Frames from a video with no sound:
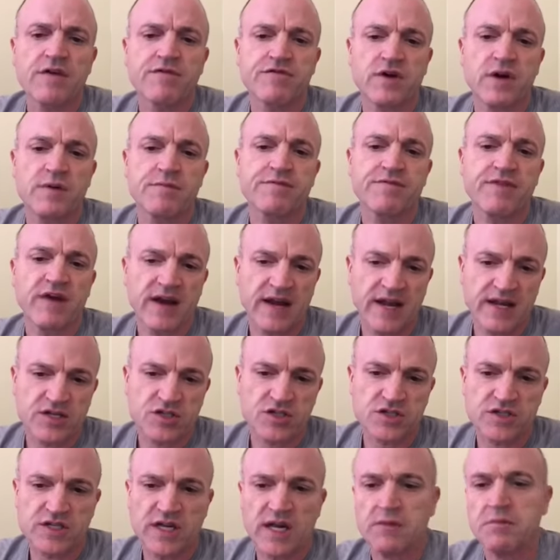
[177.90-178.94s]
from
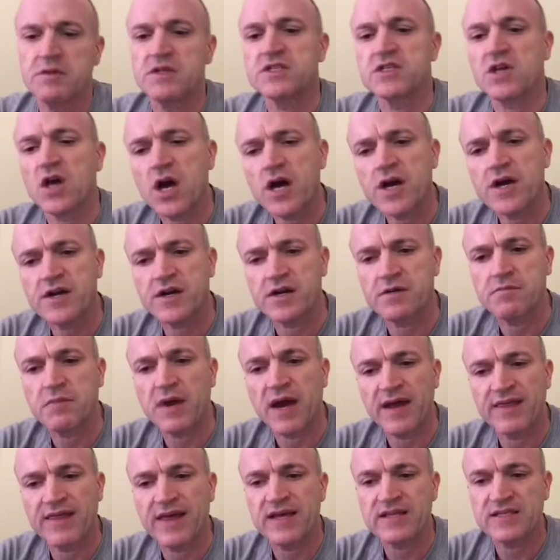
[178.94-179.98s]
financial statements audited
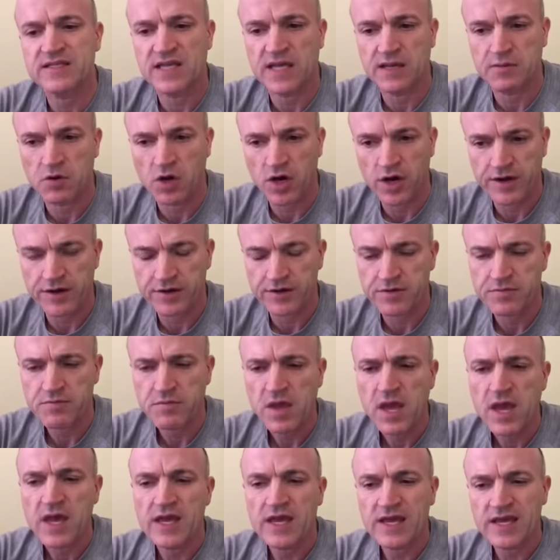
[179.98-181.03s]
by that same auditor
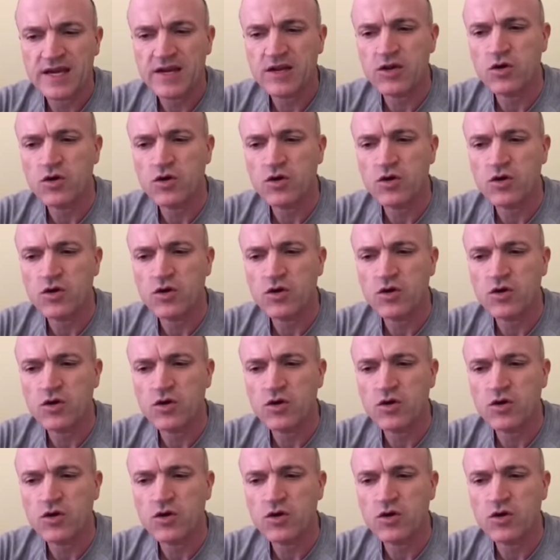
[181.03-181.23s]
in